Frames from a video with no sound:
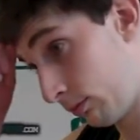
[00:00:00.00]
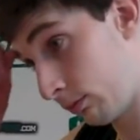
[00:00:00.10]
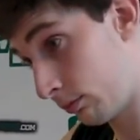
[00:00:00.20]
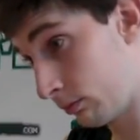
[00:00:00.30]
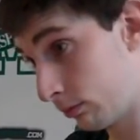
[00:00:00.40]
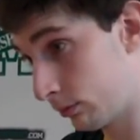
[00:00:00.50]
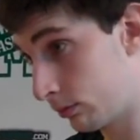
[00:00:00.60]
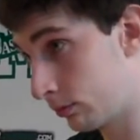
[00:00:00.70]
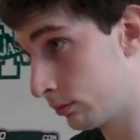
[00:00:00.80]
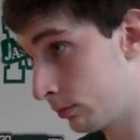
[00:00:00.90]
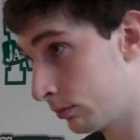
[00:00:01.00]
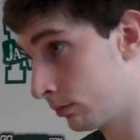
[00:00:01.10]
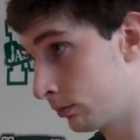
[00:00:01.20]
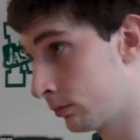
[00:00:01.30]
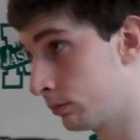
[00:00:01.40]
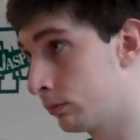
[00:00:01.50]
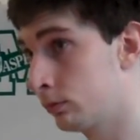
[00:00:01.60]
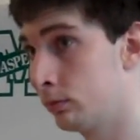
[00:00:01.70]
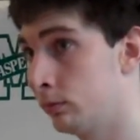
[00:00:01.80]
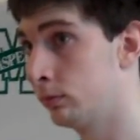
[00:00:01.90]
Anyone else? For the student athletes?
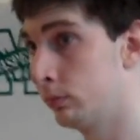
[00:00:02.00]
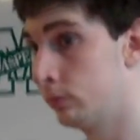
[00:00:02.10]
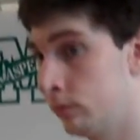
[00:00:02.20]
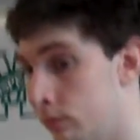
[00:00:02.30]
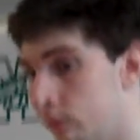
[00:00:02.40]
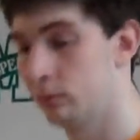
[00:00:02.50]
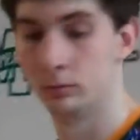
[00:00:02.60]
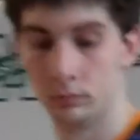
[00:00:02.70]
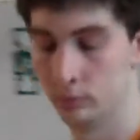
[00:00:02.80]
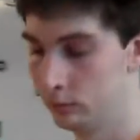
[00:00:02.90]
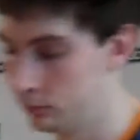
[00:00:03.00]
All right, guys, head